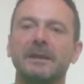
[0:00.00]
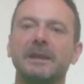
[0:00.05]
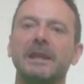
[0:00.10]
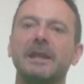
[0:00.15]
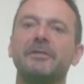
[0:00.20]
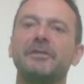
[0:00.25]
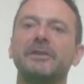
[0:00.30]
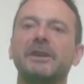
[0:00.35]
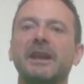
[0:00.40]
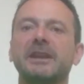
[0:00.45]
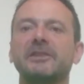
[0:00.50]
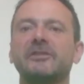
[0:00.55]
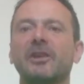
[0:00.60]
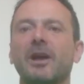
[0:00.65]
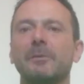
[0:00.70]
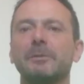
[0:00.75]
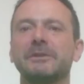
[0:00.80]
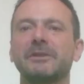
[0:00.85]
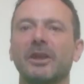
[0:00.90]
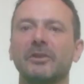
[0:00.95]
If at any
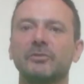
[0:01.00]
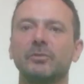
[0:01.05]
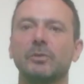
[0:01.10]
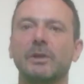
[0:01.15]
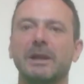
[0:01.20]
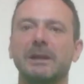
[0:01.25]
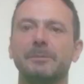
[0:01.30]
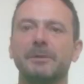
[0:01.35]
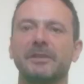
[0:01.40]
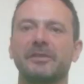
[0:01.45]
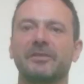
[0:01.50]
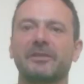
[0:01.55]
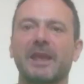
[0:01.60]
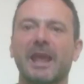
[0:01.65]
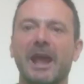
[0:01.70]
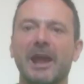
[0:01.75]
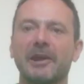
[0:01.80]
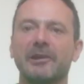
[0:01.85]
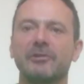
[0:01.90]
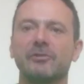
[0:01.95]
time it does all get a bit
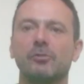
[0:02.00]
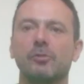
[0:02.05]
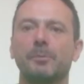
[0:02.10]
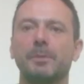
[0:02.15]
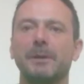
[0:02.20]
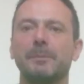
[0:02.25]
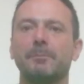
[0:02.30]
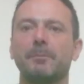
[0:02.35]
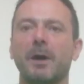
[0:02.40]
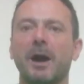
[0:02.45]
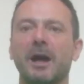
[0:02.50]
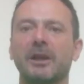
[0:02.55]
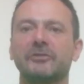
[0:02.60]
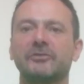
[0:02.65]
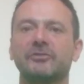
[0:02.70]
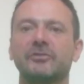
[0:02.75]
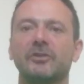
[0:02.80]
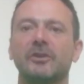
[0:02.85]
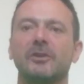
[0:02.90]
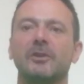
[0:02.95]
scary or a bit
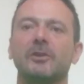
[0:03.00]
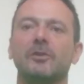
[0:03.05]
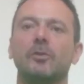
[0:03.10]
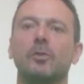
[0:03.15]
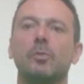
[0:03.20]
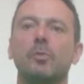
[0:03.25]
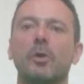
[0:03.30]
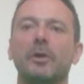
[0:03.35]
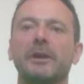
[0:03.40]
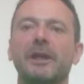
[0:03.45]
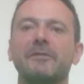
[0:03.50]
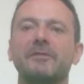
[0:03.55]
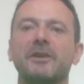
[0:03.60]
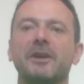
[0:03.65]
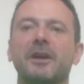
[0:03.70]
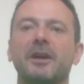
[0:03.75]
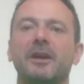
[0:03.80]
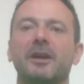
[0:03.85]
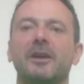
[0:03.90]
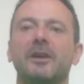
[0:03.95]
much or
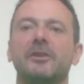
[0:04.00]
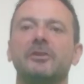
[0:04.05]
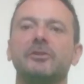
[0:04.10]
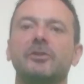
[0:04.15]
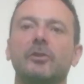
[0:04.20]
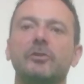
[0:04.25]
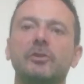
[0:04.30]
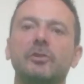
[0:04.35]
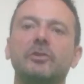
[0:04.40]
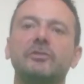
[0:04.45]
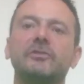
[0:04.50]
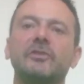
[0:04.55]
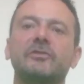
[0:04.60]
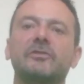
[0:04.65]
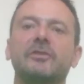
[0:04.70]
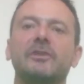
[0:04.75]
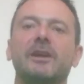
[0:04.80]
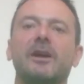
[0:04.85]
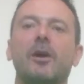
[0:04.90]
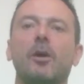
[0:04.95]
whatever, you can
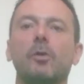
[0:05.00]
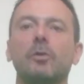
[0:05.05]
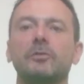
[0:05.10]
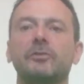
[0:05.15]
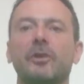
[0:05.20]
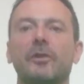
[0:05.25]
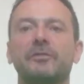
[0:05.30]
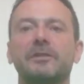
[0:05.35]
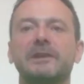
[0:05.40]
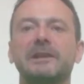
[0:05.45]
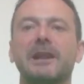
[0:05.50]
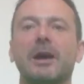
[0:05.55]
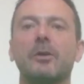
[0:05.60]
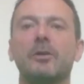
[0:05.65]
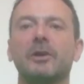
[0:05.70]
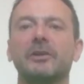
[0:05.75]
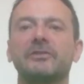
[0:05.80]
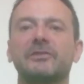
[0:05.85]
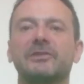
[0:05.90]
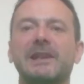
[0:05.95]
just hold off
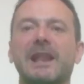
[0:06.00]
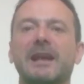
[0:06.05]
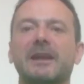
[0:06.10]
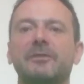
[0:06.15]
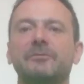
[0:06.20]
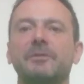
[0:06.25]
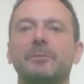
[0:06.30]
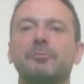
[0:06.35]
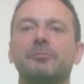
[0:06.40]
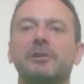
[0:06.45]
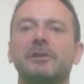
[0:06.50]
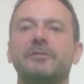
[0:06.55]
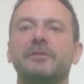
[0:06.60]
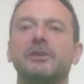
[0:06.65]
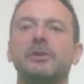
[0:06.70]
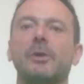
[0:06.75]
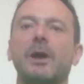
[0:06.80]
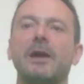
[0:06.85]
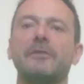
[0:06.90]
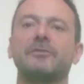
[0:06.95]
and slacken the breathing.
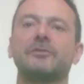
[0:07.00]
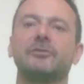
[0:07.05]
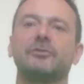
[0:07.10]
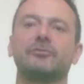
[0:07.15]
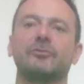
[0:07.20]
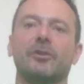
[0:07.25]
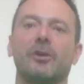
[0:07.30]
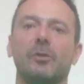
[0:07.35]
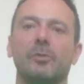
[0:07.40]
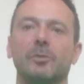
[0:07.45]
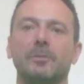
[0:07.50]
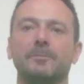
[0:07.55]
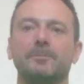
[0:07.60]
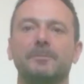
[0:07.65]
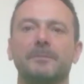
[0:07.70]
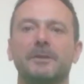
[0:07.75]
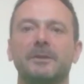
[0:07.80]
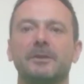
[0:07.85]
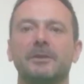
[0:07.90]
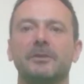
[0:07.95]
You have control.
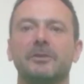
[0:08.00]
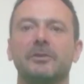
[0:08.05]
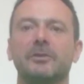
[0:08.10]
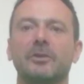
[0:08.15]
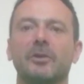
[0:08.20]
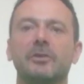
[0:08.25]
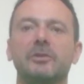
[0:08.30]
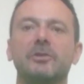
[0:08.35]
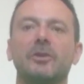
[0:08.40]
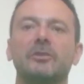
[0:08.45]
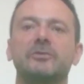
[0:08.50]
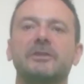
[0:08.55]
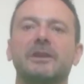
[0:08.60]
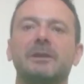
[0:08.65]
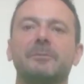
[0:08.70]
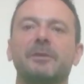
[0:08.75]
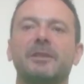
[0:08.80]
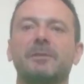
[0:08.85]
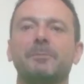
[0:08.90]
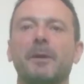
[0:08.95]
You're not going
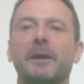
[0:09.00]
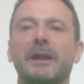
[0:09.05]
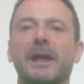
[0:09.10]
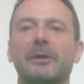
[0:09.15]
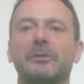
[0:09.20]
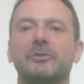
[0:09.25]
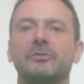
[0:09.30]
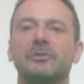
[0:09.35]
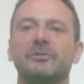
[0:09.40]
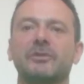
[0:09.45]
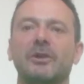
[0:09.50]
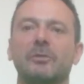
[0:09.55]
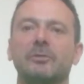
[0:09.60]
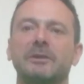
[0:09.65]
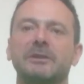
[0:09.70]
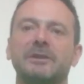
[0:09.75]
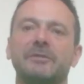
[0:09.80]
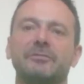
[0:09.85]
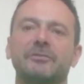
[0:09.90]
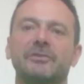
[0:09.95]
to be spun out into a
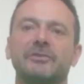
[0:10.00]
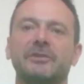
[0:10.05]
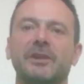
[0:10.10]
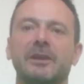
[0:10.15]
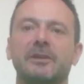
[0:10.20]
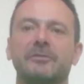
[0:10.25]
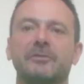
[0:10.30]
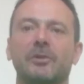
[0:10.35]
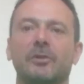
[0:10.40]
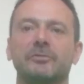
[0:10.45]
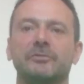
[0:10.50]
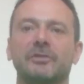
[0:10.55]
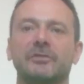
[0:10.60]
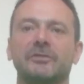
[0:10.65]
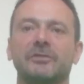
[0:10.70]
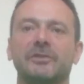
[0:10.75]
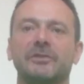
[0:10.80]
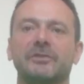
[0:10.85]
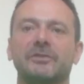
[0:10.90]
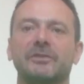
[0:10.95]
totally different state of
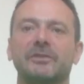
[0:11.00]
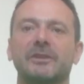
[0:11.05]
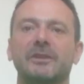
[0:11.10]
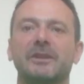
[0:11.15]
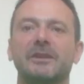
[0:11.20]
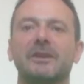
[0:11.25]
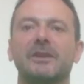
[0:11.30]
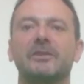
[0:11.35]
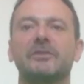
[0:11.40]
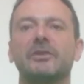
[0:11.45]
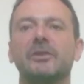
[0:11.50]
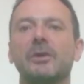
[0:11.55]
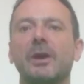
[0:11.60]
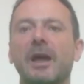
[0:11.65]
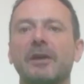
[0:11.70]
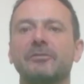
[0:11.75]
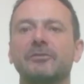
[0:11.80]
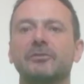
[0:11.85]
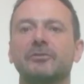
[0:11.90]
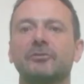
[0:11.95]
consciousness. So you
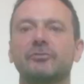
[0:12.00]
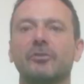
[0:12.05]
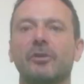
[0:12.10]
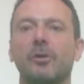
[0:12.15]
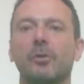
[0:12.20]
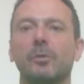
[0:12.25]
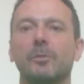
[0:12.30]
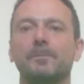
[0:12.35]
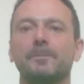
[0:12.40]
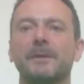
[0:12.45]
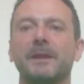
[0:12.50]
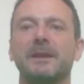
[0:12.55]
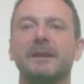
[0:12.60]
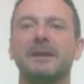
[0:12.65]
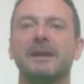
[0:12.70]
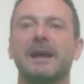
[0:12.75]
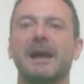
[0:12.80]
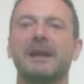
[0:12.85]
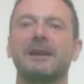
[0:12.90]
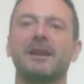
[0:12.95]
have control.
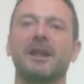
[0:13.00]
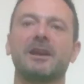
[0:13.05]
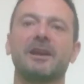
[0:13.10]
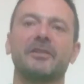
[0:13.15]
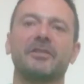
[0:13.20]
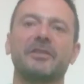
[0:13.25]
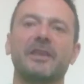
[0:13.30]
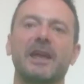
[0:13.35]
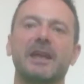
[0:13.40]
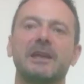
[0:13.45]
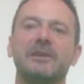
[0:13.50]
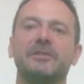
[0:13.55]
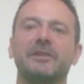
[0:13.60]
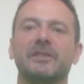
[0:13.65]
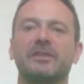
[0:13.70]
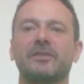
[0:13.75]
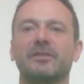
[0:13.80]
And like I say, if